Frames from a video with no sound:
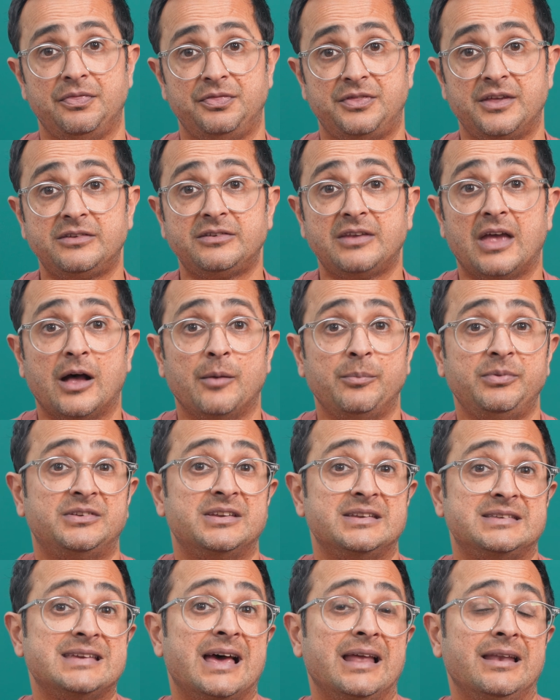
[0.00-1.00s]
This helps
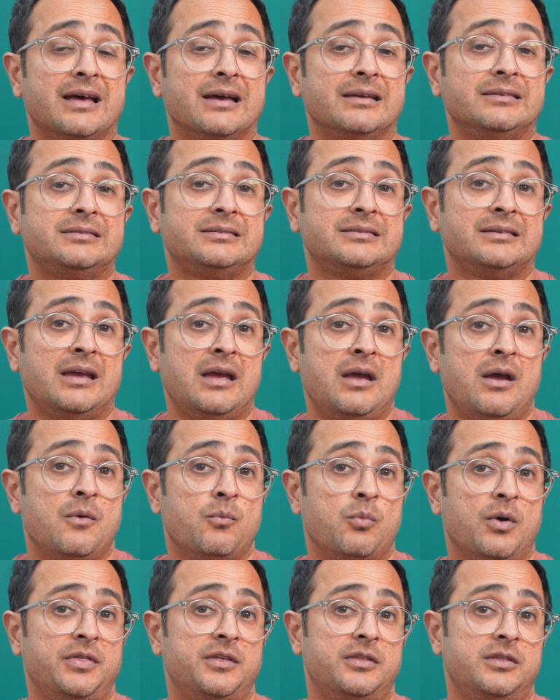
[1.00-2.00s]
to tell us
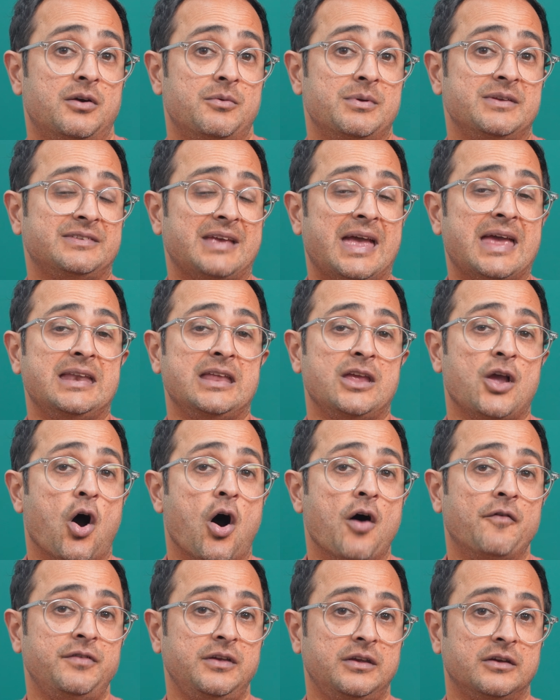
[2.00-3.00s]
whether there is any
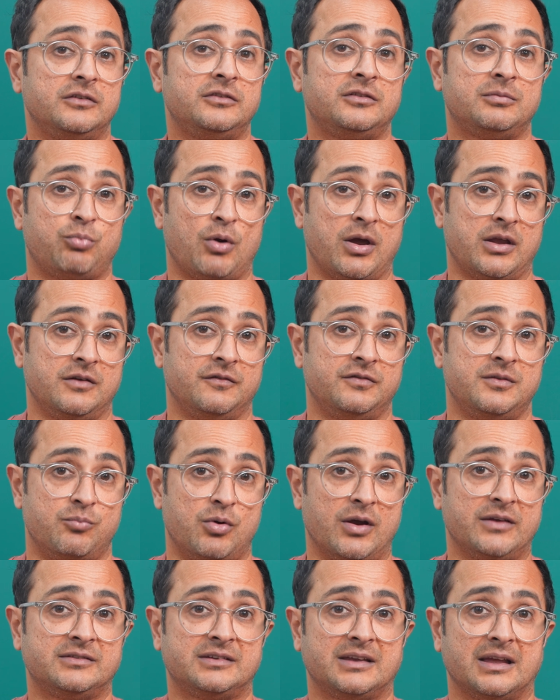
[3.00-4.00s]
obvious spread of the
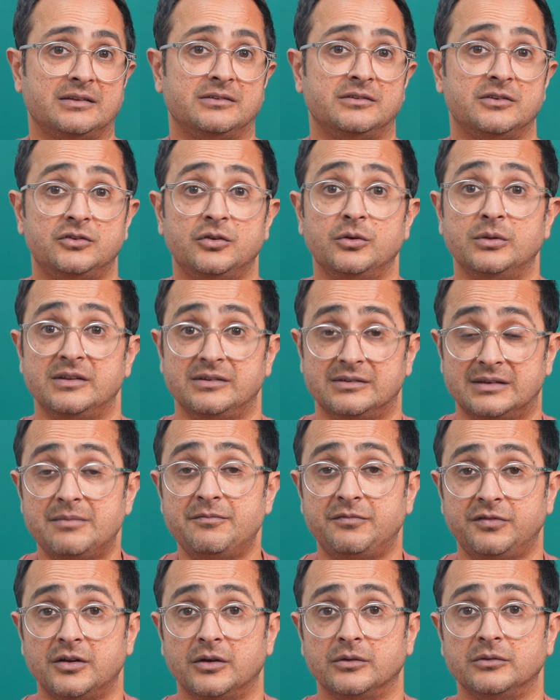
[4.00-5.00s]
breast cancer to these
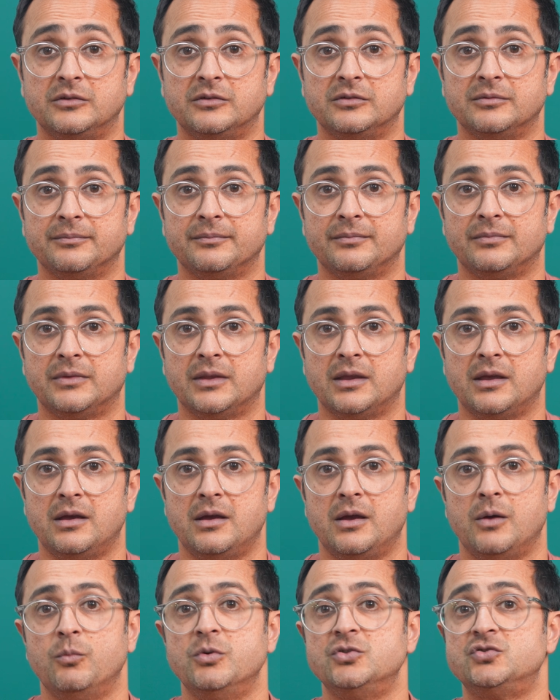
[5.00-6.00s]
lymph nodes,
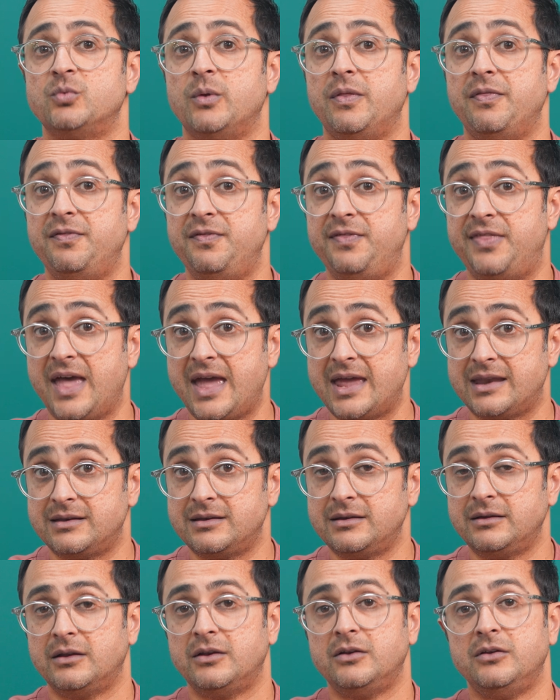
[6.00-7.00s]
which would
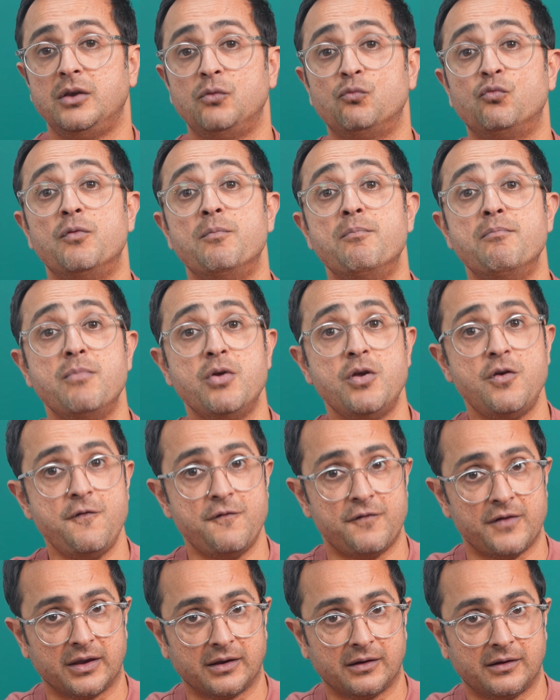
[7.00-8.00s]
then need
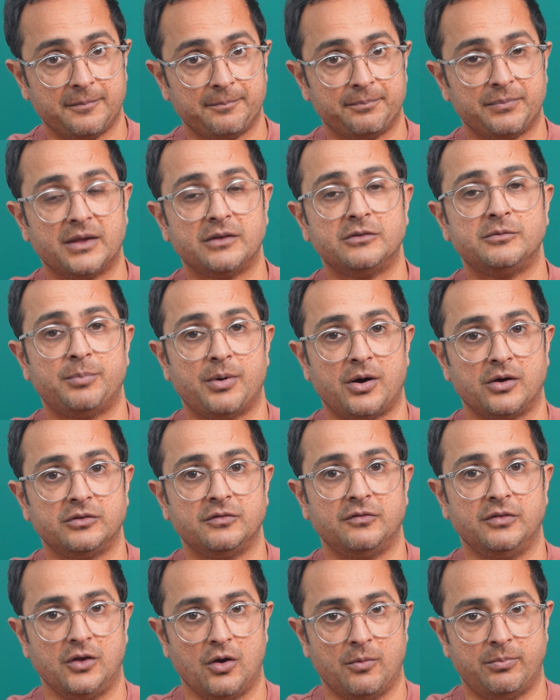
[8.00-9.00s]
removing as part
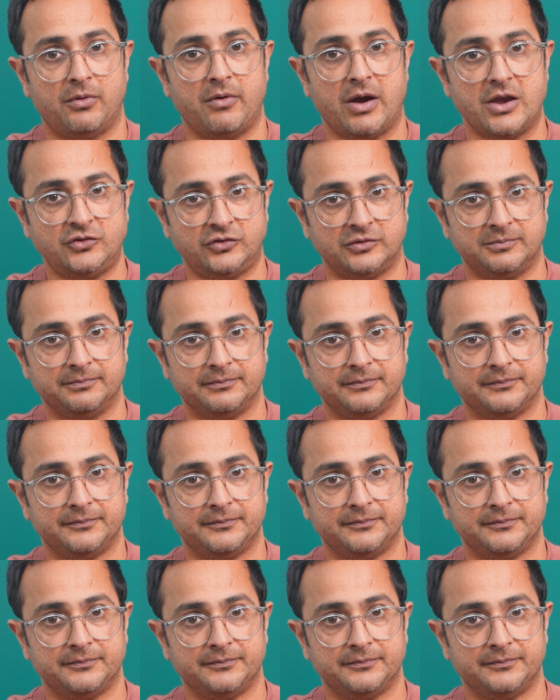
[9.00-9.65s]
of the operation.